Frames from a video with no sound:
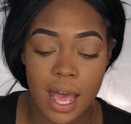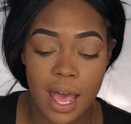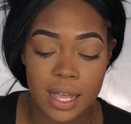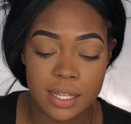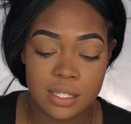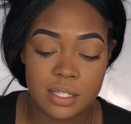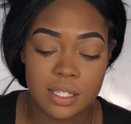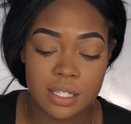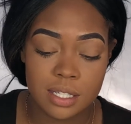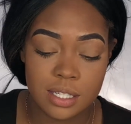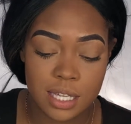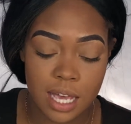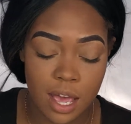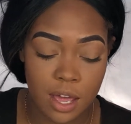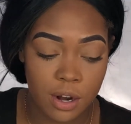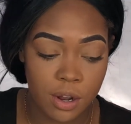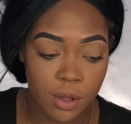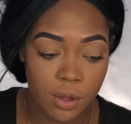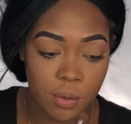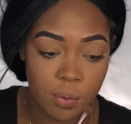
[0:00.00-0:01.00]
hides the
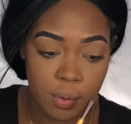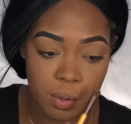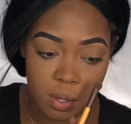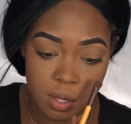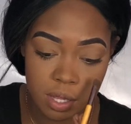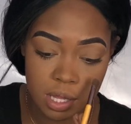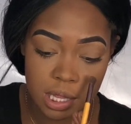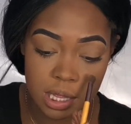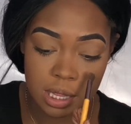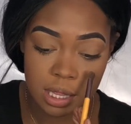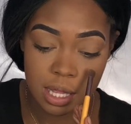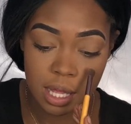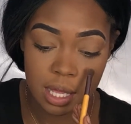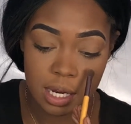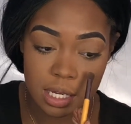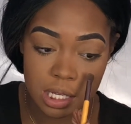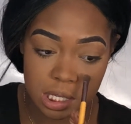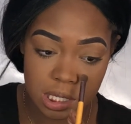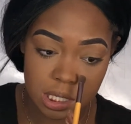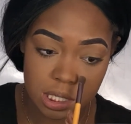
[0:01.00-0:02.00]
shadow
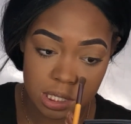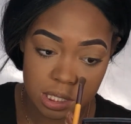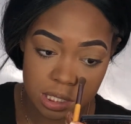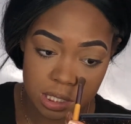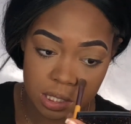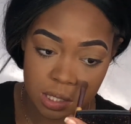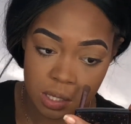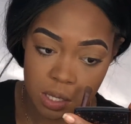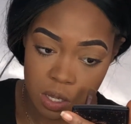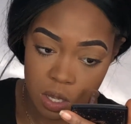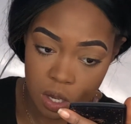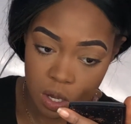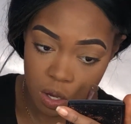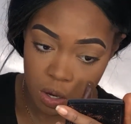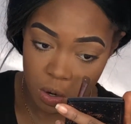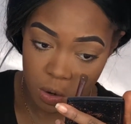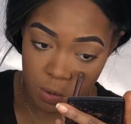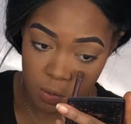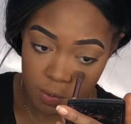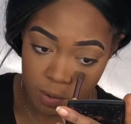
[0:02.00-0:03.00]
that is
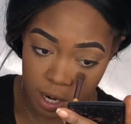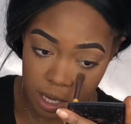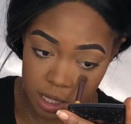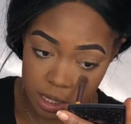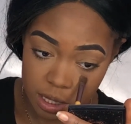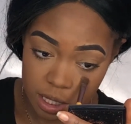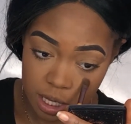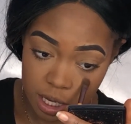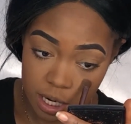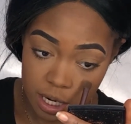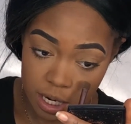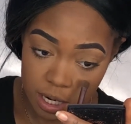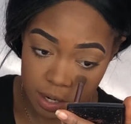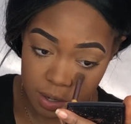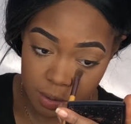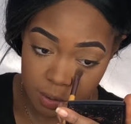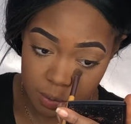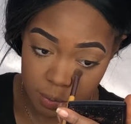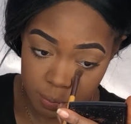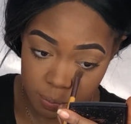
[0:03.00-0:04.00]
right there
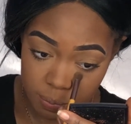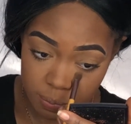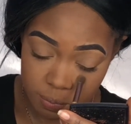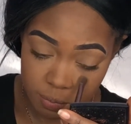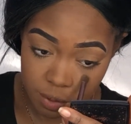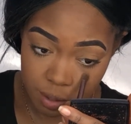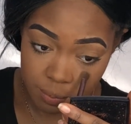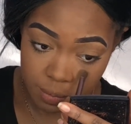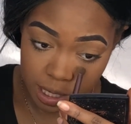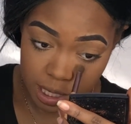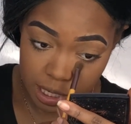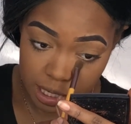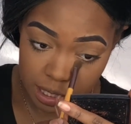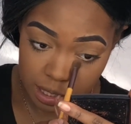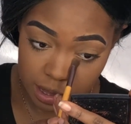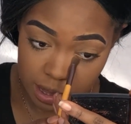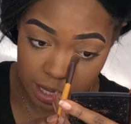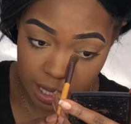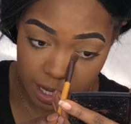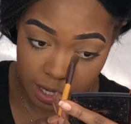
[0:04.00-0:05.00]
by making it
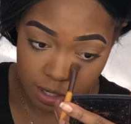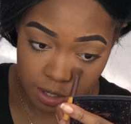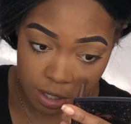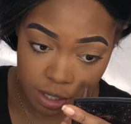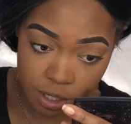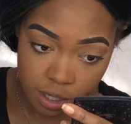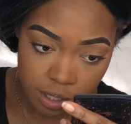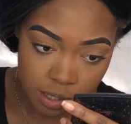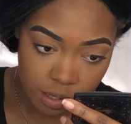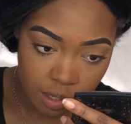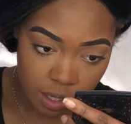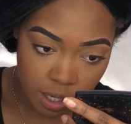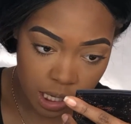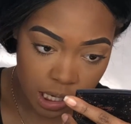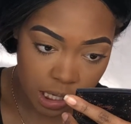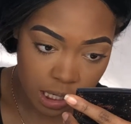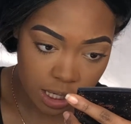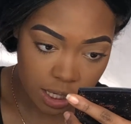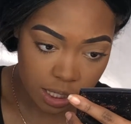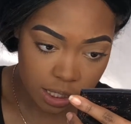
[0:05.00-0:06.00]
lighter,
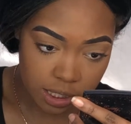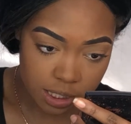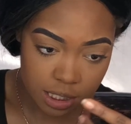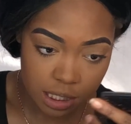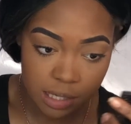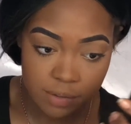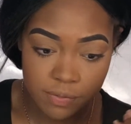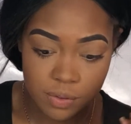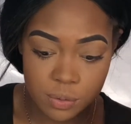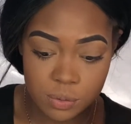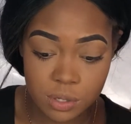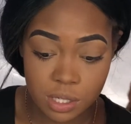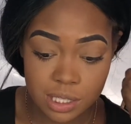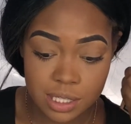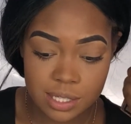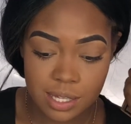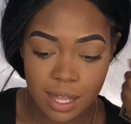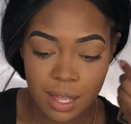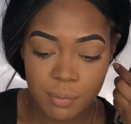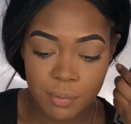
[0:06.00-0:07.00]
because if it was all the
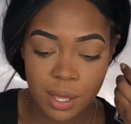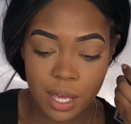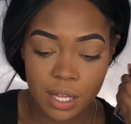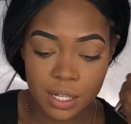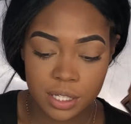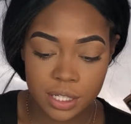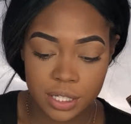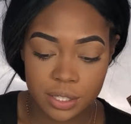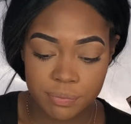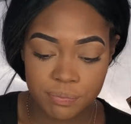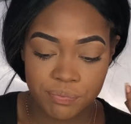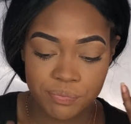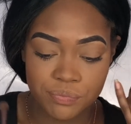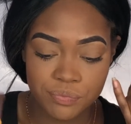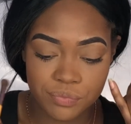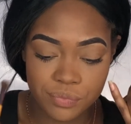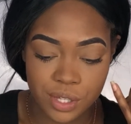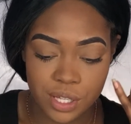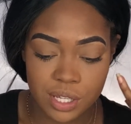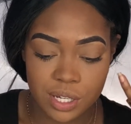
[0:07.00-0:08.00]
same color,
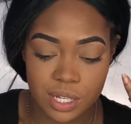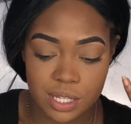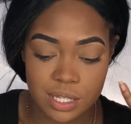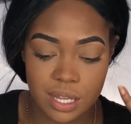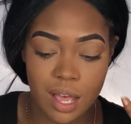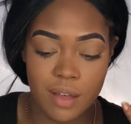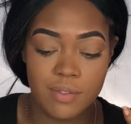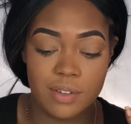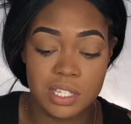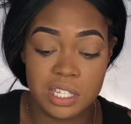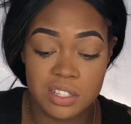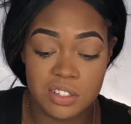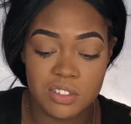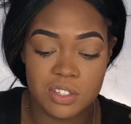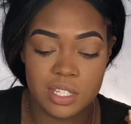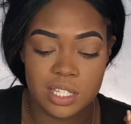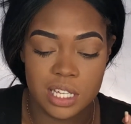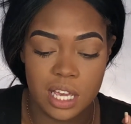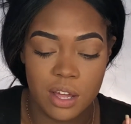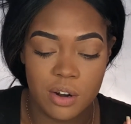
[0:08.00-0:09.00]
then it's obvious that there's
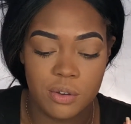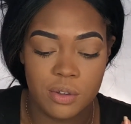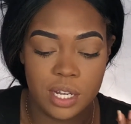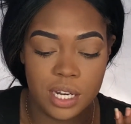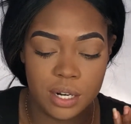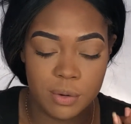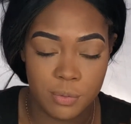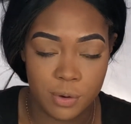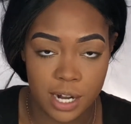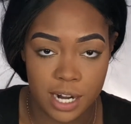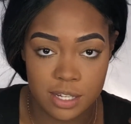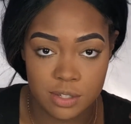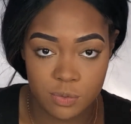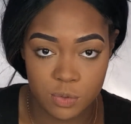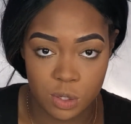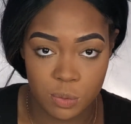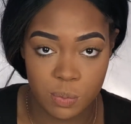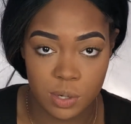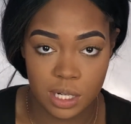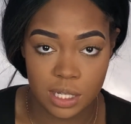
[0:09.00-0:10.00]
a shadow there, whereas
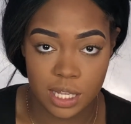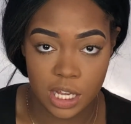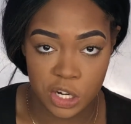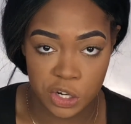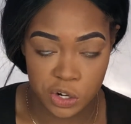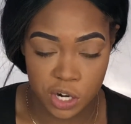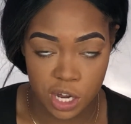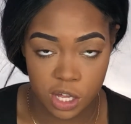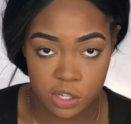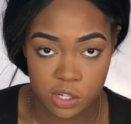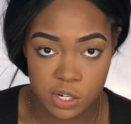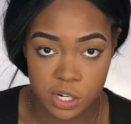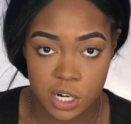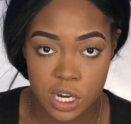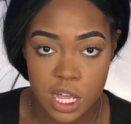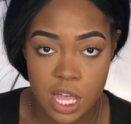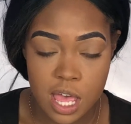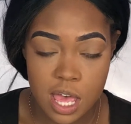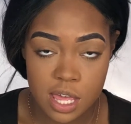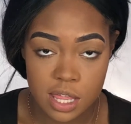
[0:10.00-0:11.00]
when you put a lighter color
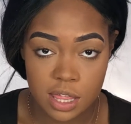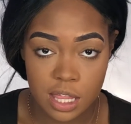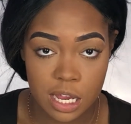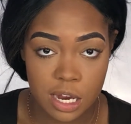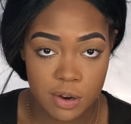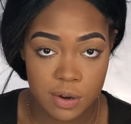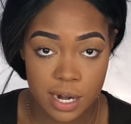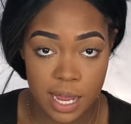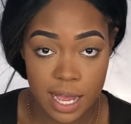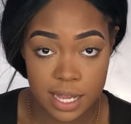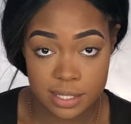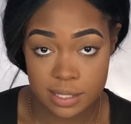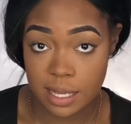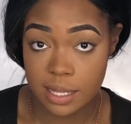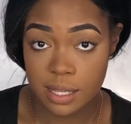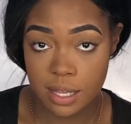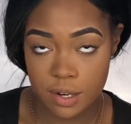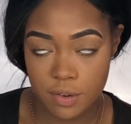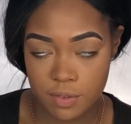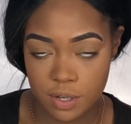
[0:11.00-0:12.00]
there, it hides
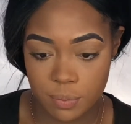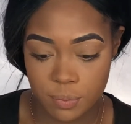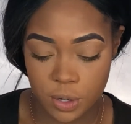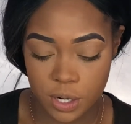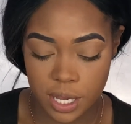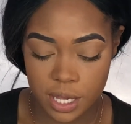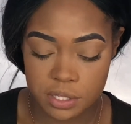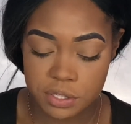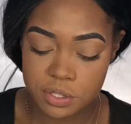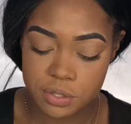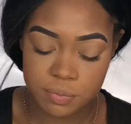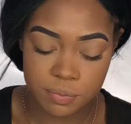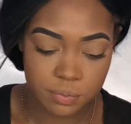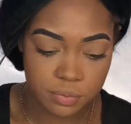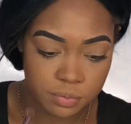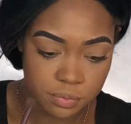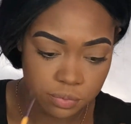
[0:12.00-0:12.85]
that line of demarcation.